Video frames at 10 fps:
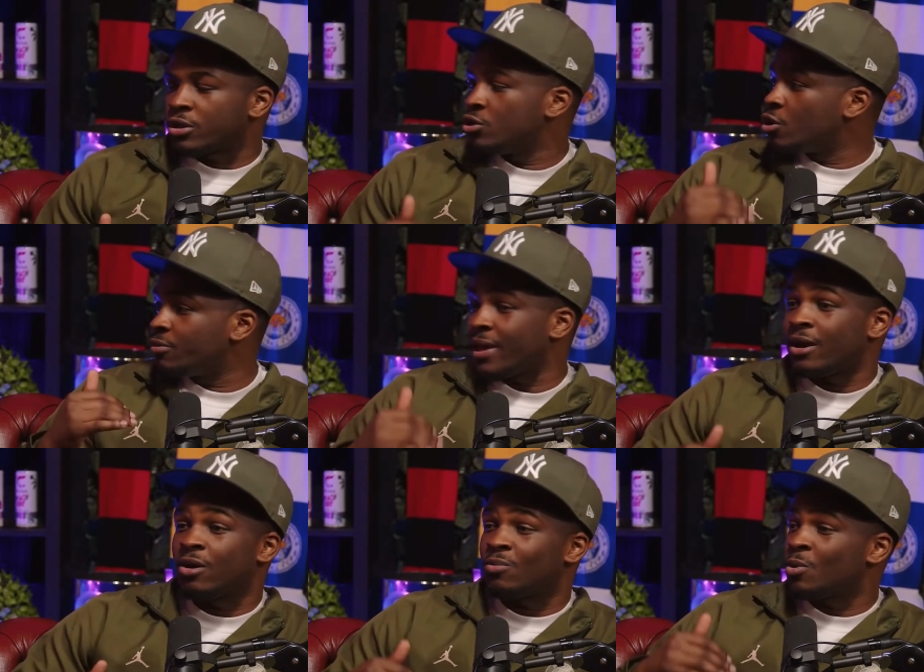You know, they
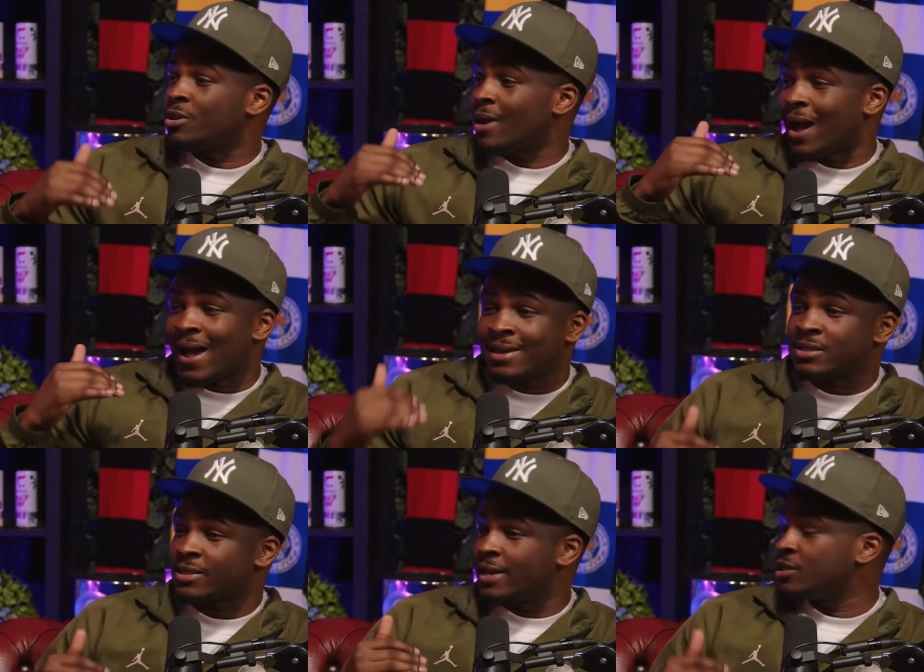are one of the
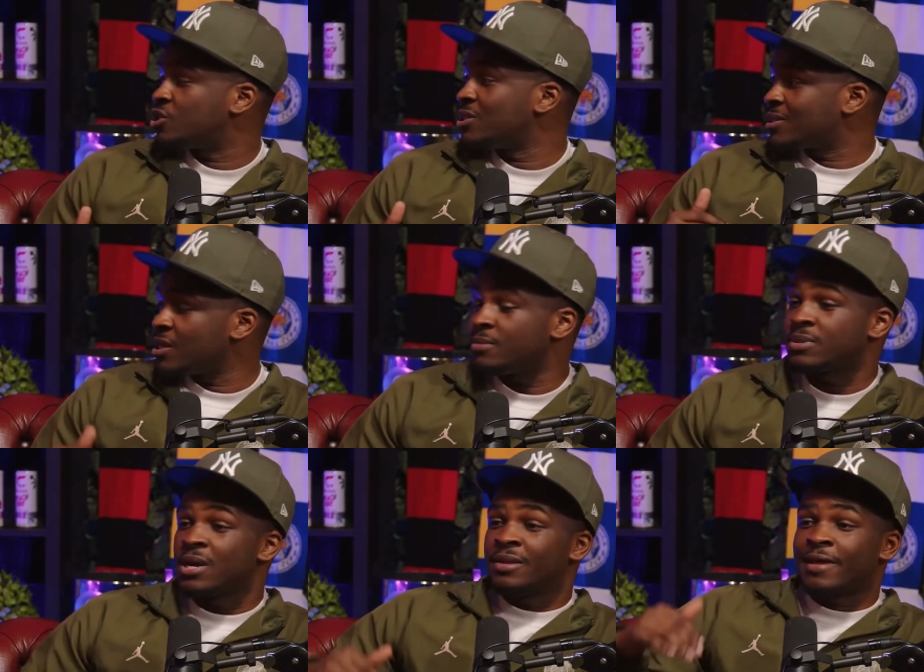highest energy teams.
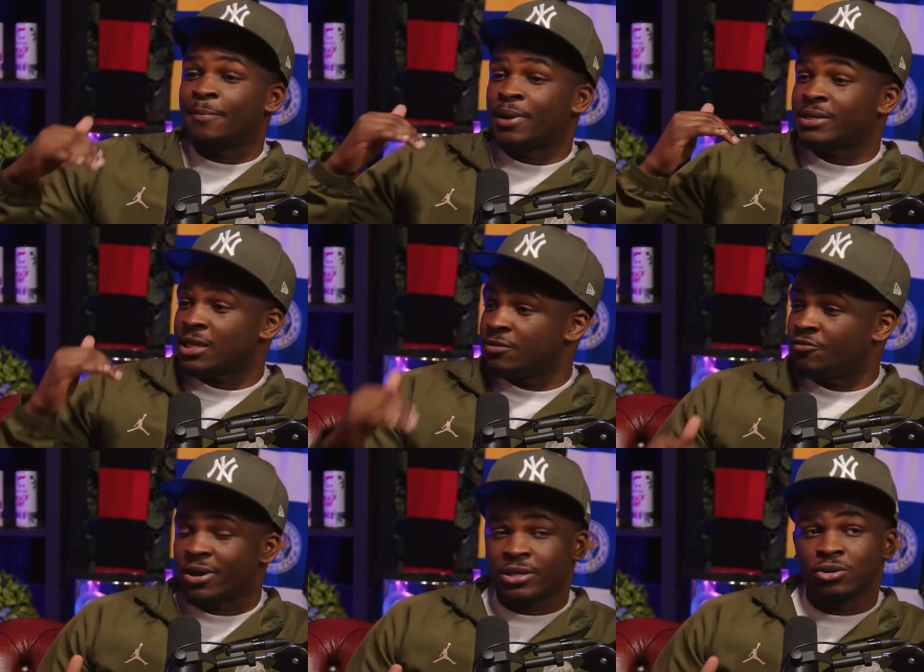Their players keep
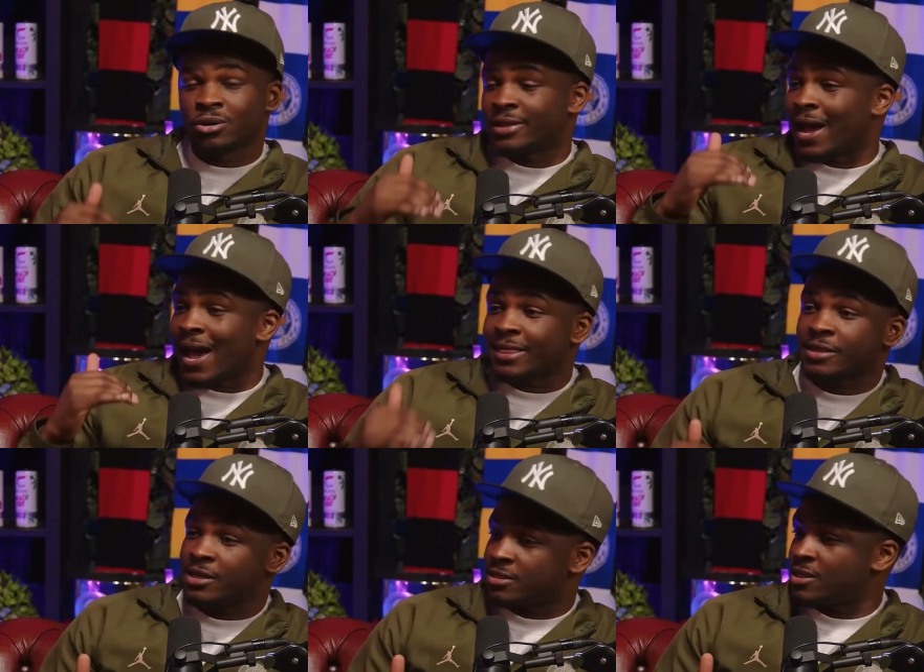running. You look at the
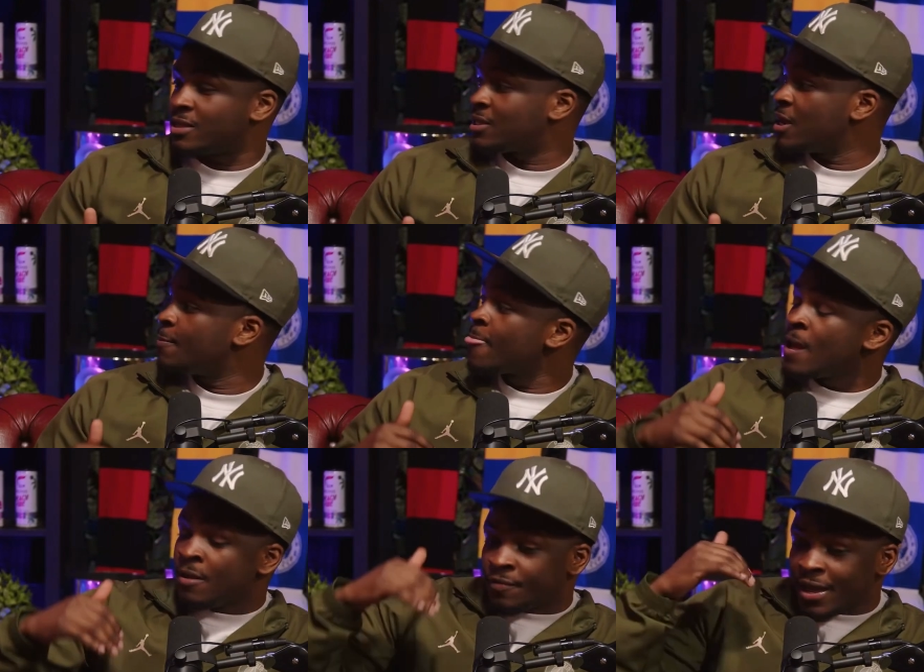athletes in their team.
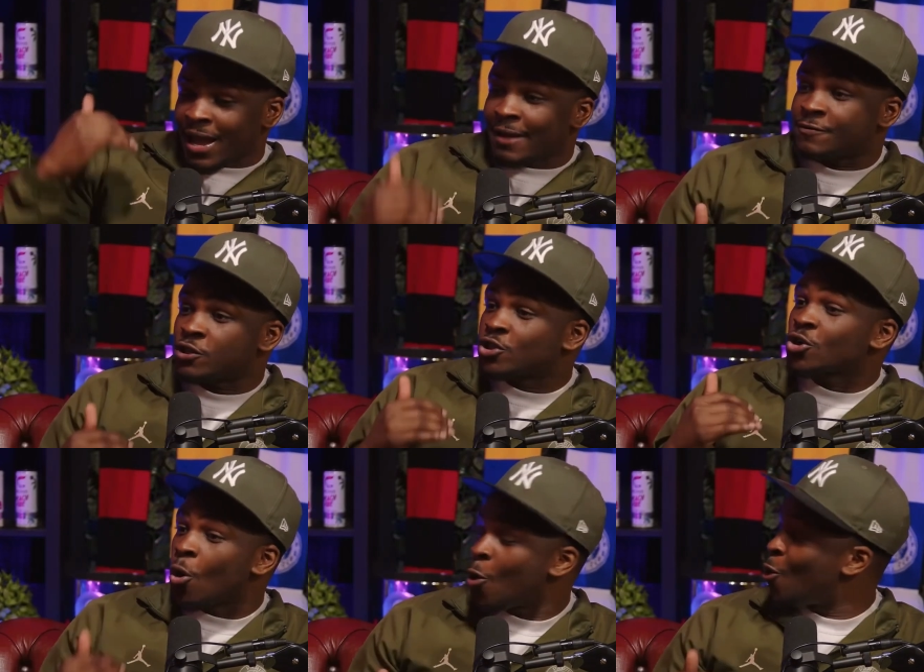They have
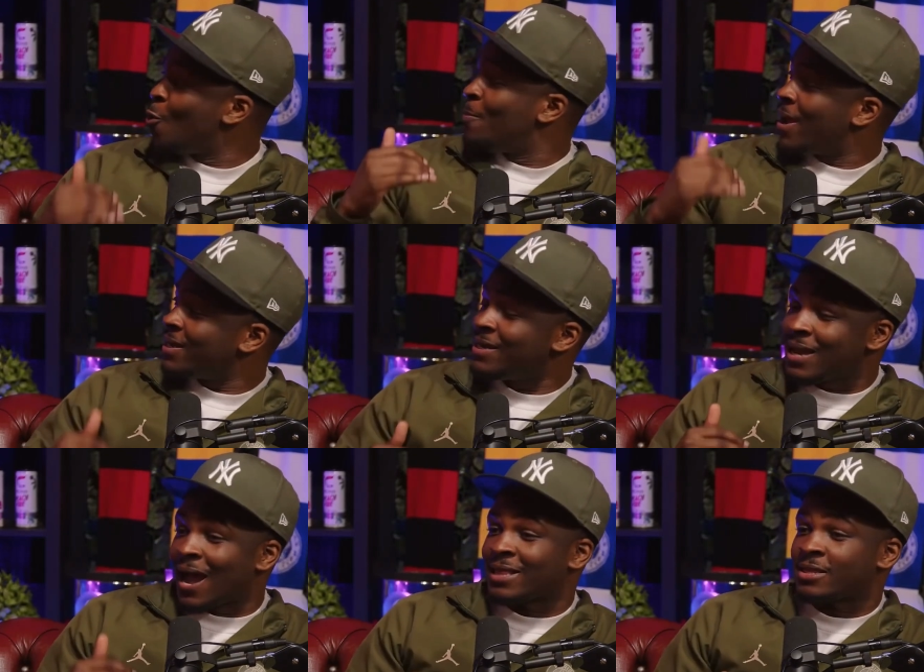so many
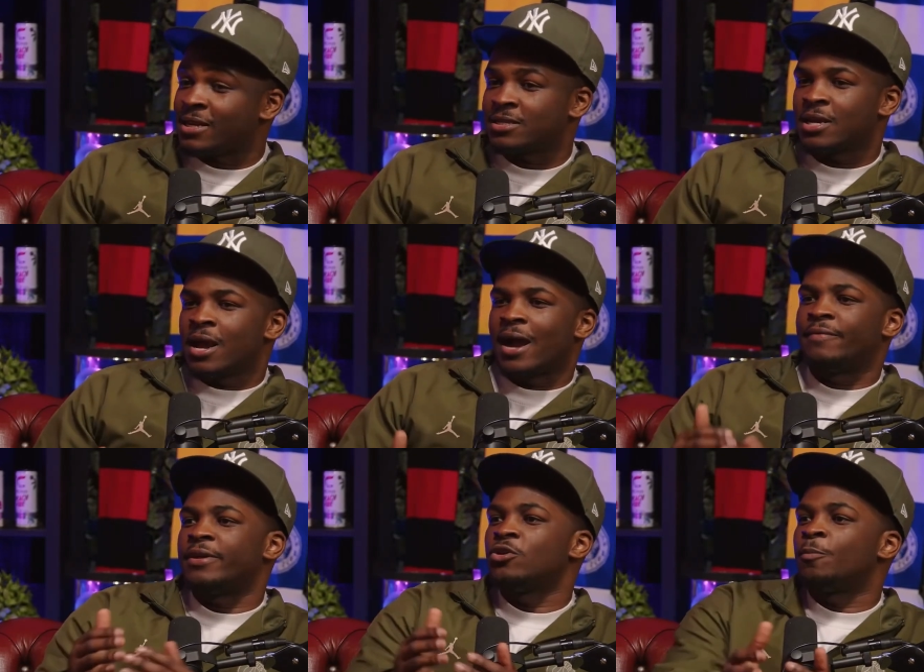athletes.
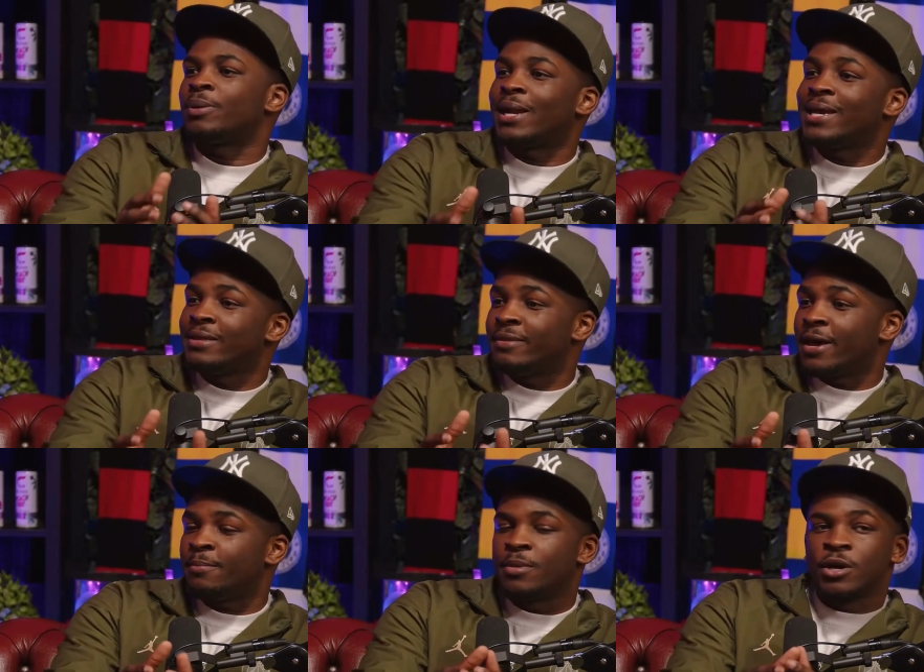And then you're playing
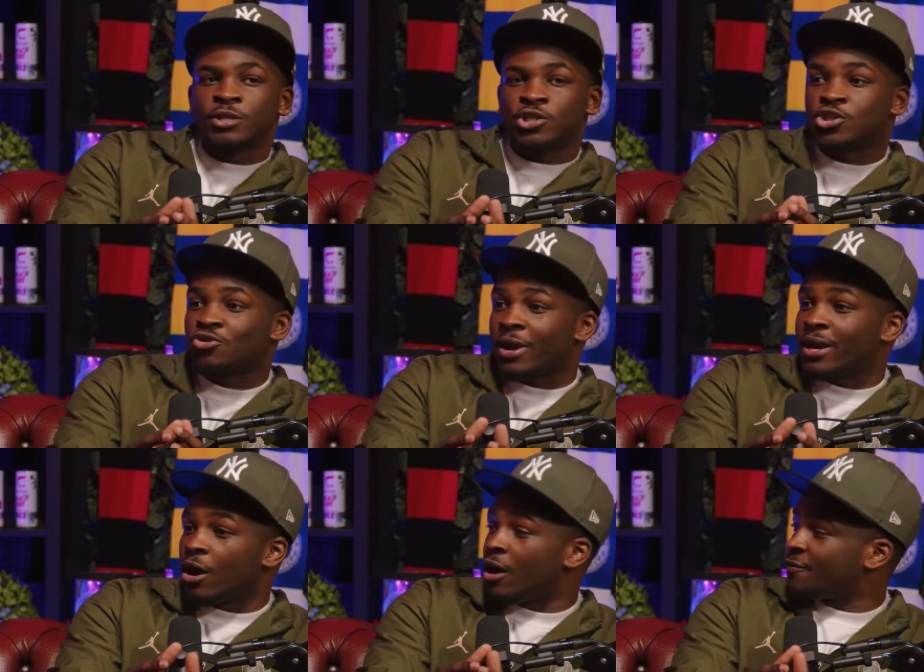them
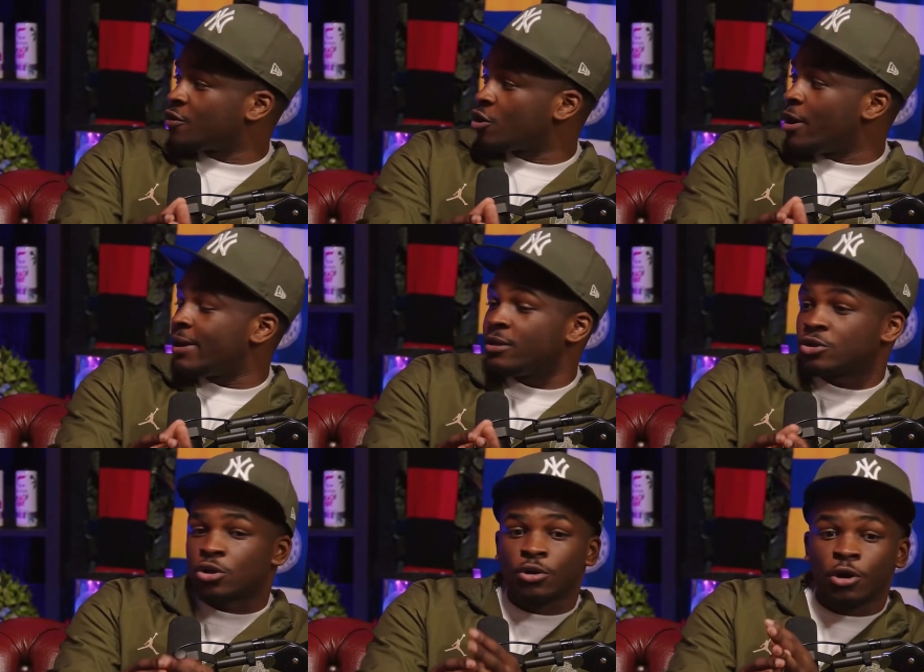straight after
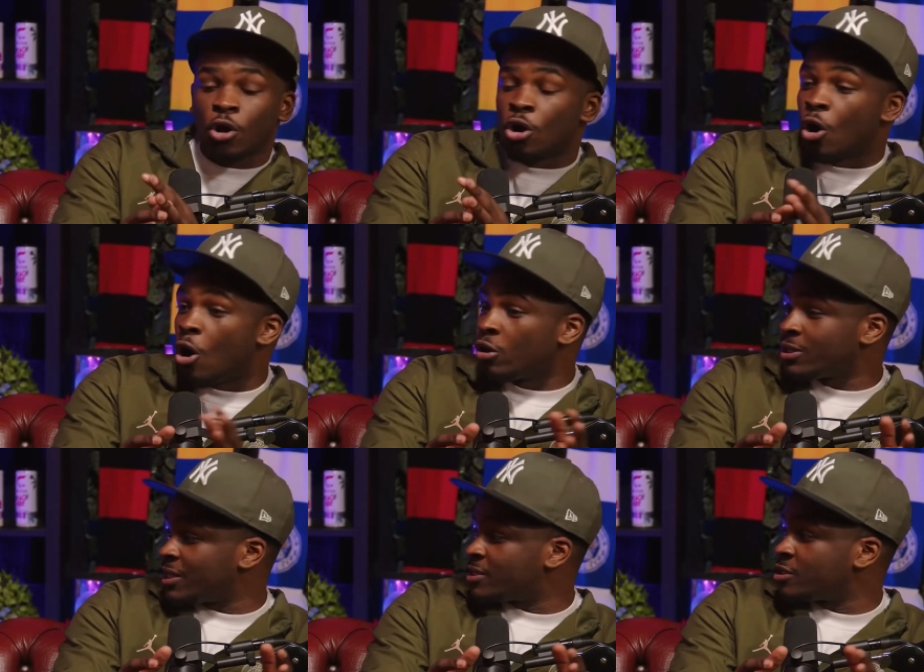going
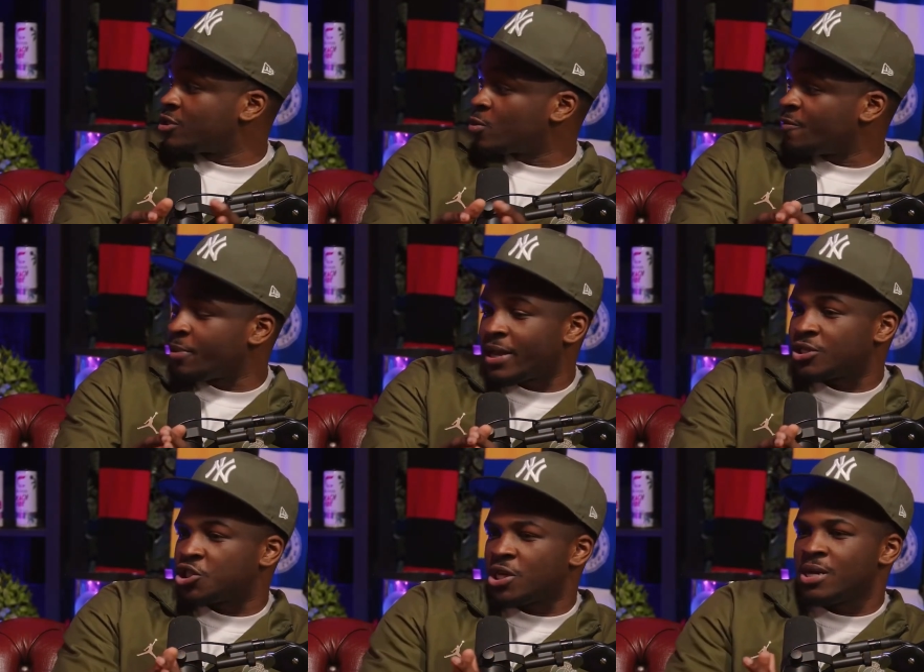long distance with
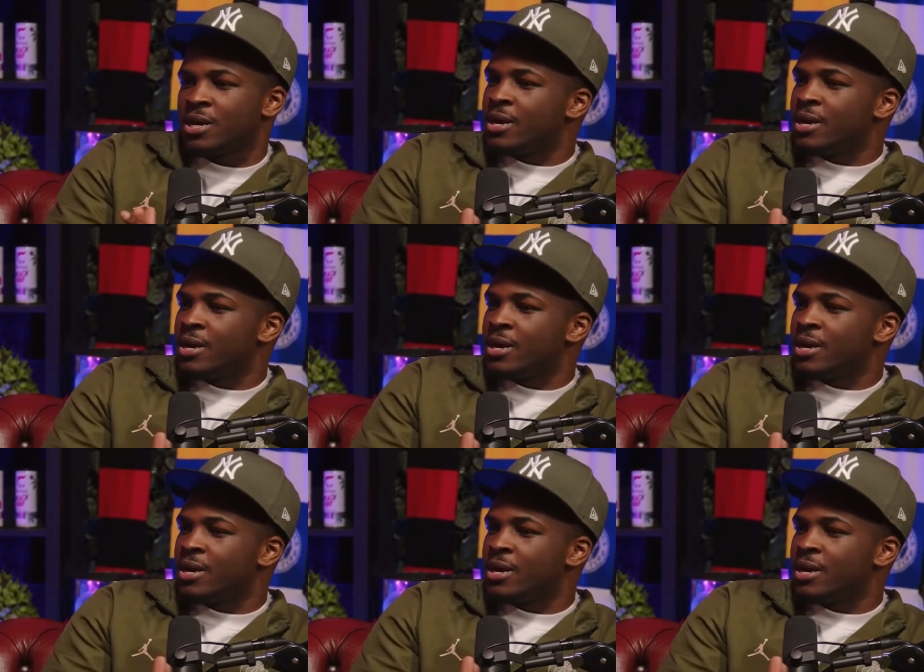PSG.